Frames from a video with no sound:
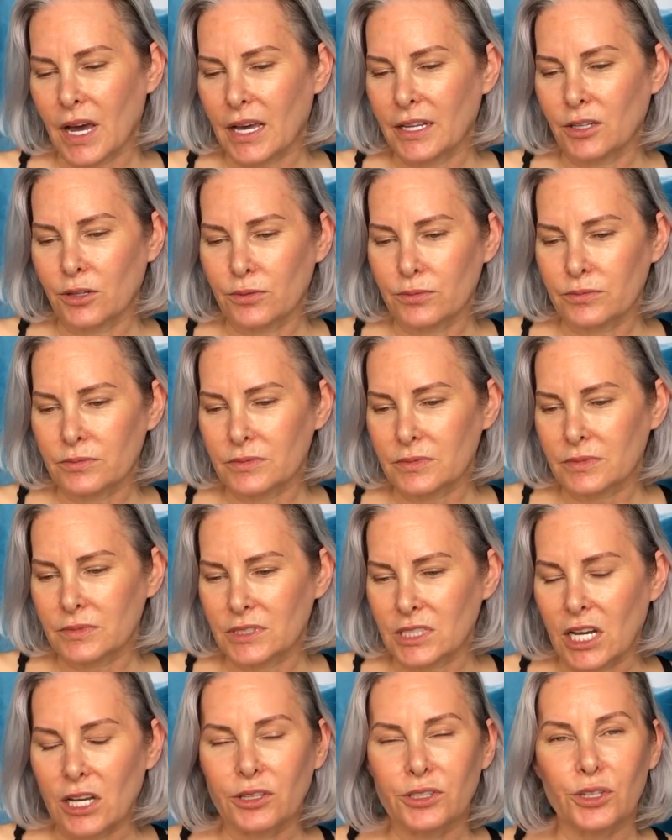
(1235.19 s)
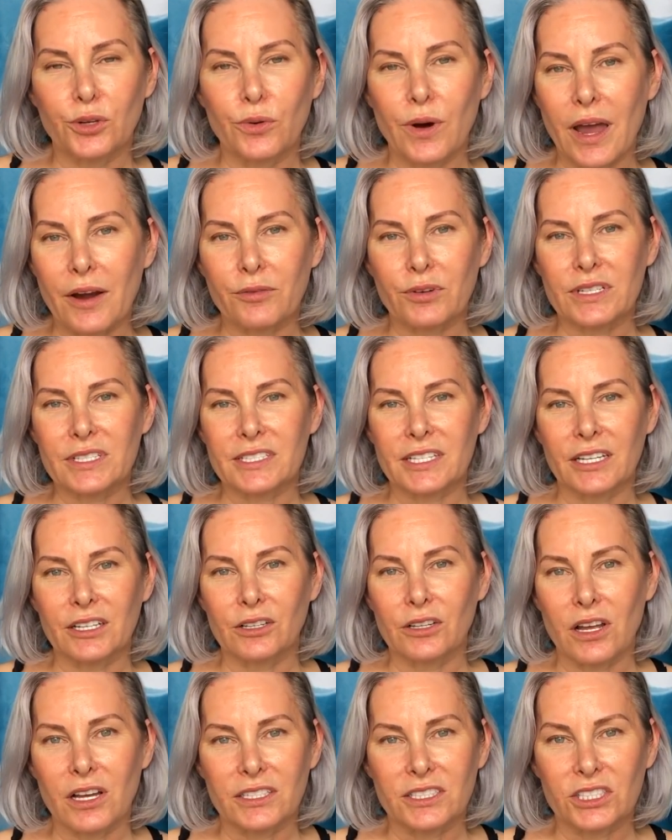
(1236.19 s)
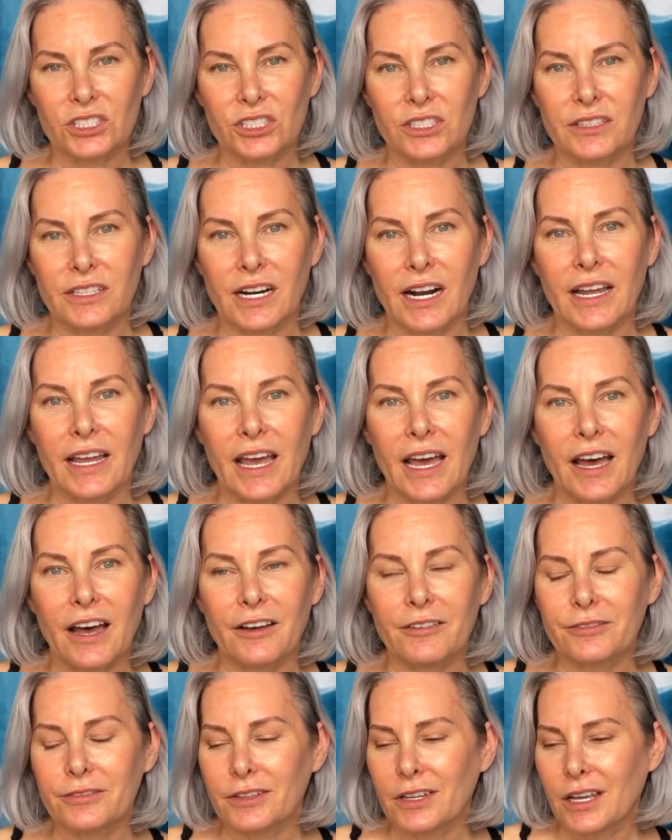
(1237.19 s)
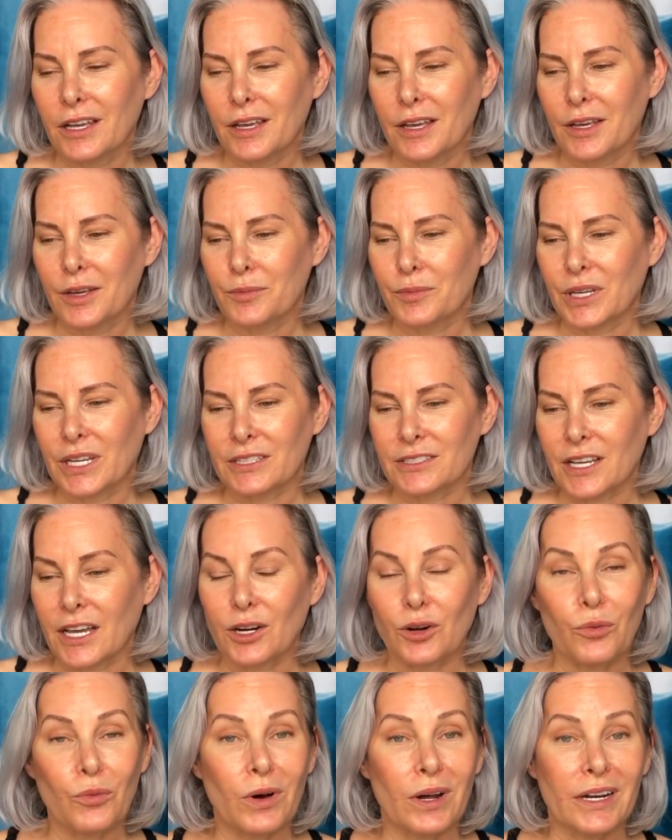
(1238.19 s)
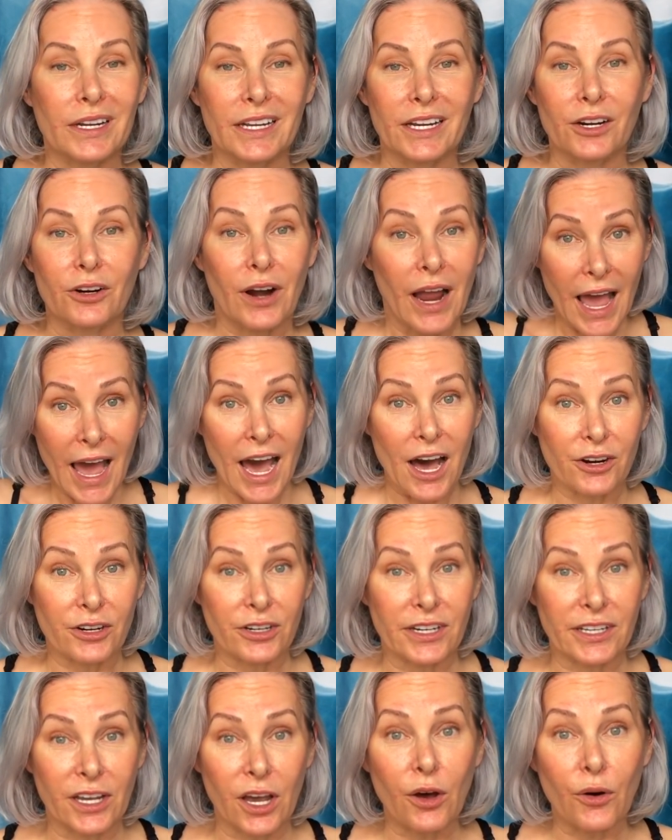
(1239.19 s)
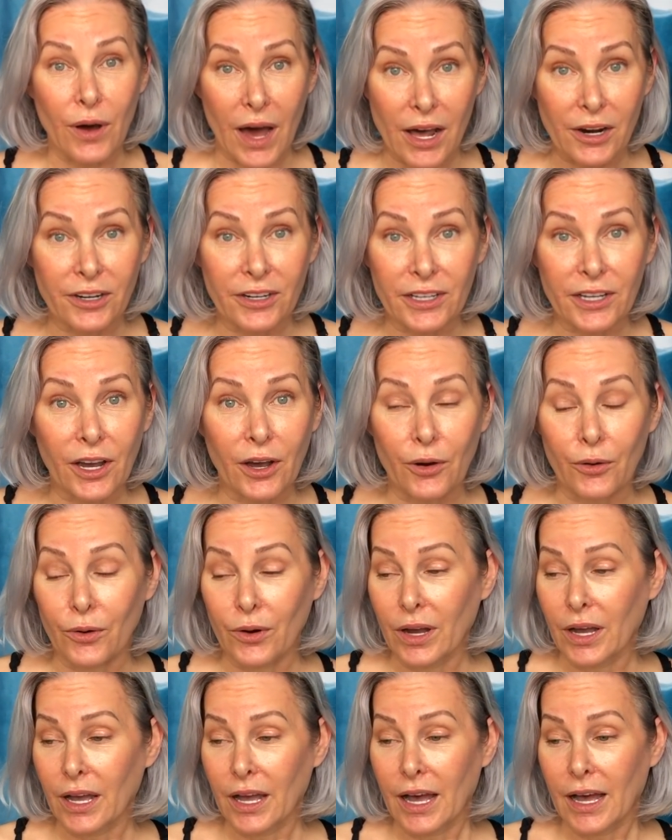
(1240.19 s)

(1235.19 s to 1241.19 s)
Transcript: I don't tell you every single audition that I have because I don't want to hear, how did it go? How did it go?